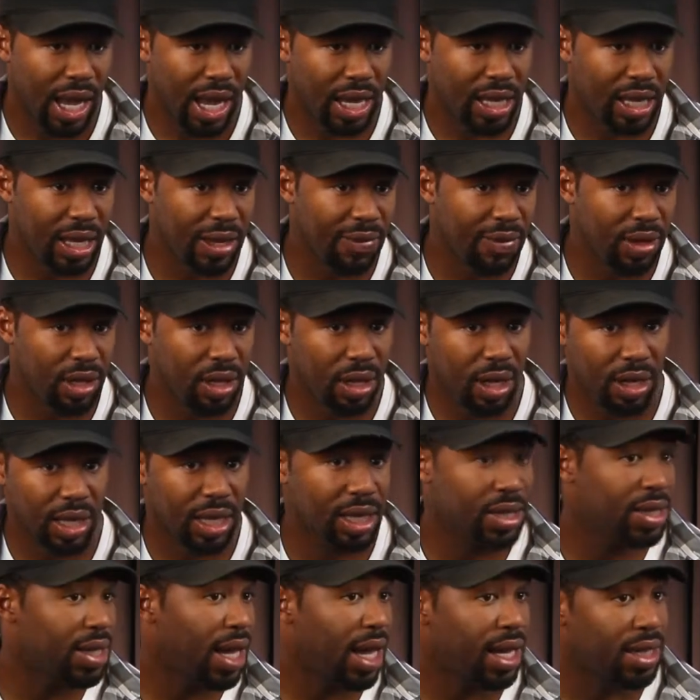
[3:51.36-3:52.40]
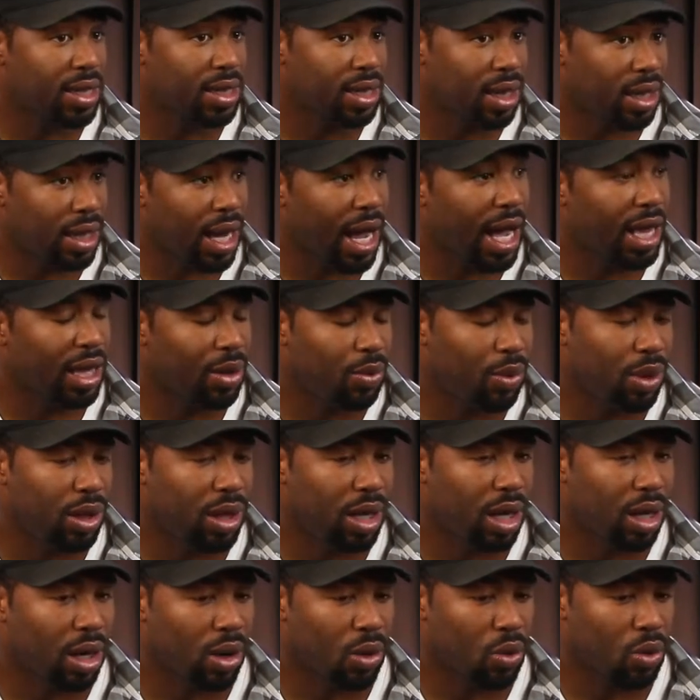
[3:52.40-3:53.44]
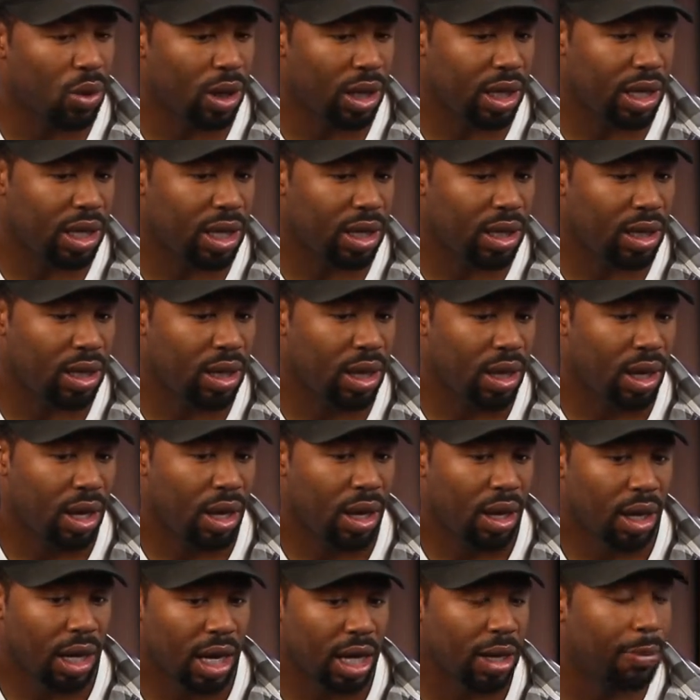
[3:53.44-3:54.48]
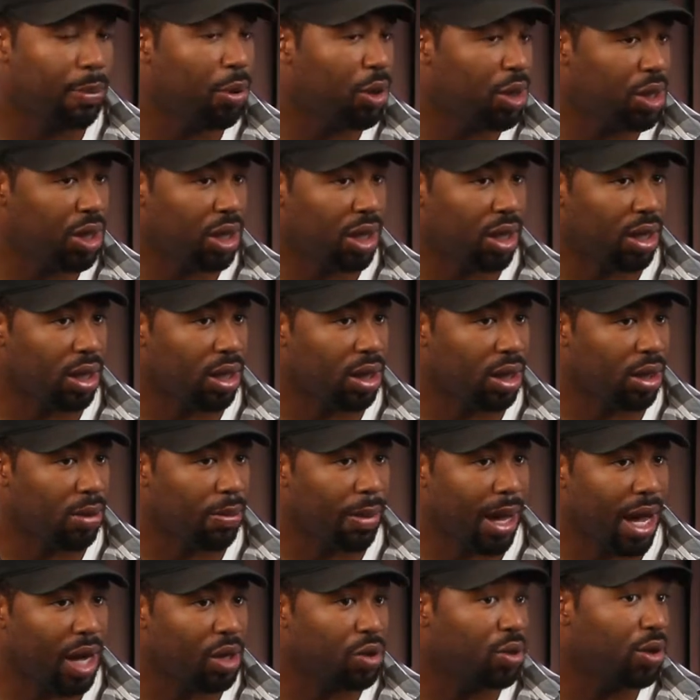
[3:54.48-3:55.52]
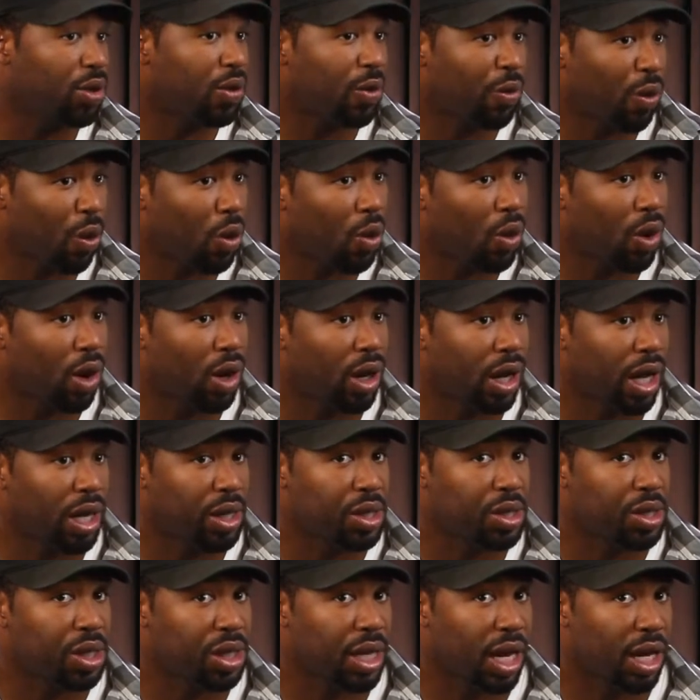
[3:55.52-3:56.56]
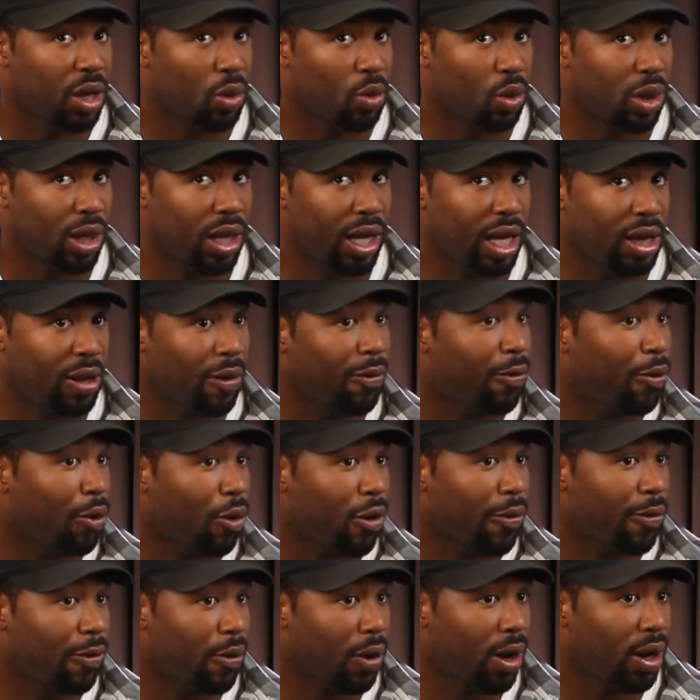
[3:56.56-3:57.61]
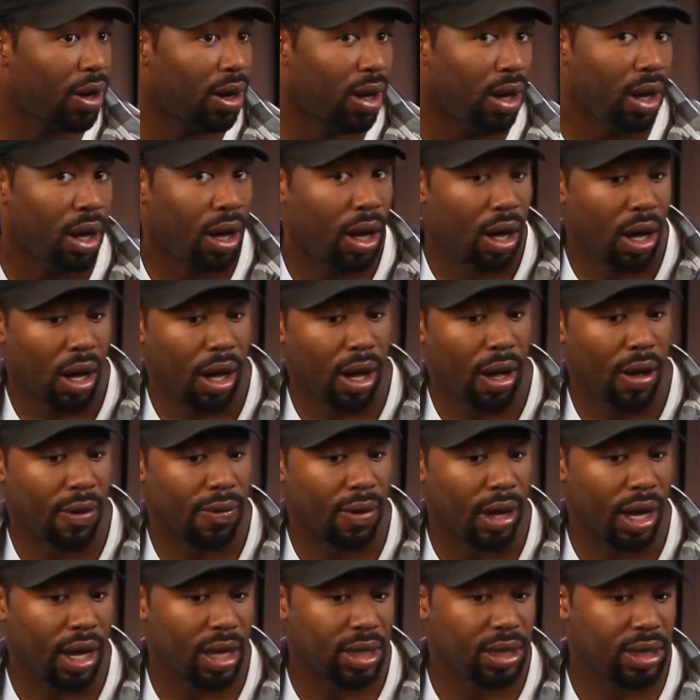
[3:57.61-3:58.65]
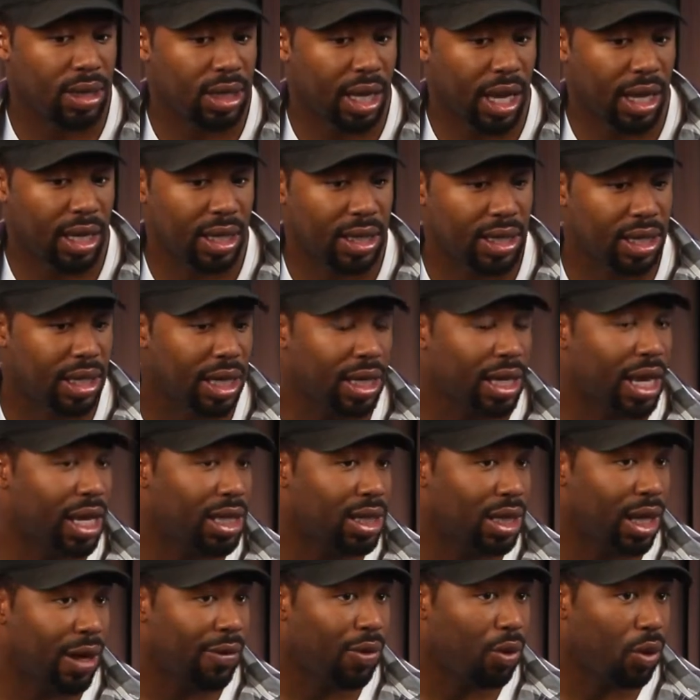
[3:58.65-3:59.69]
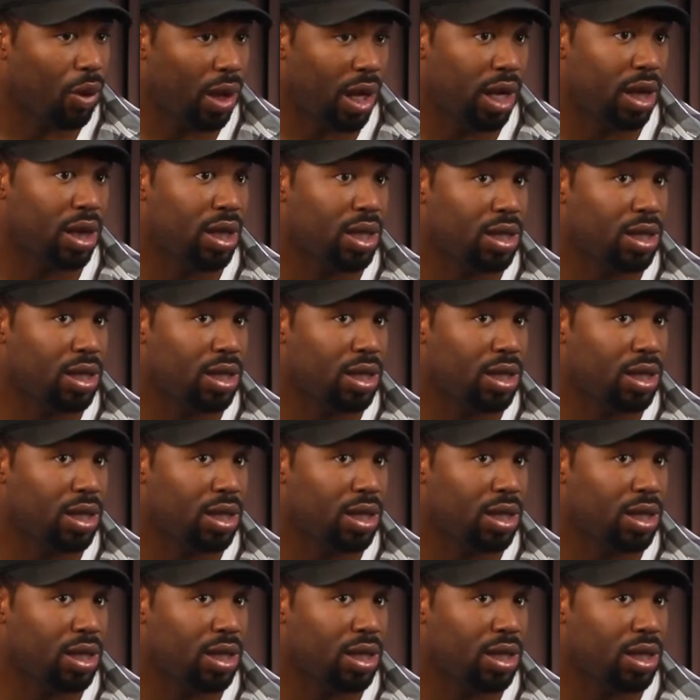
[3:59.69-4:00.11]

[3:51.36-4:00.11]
and even young execs in Hollywood that are really kind of pushing the boundaries forward and just kind of really at the forefront of us taking it to the next level in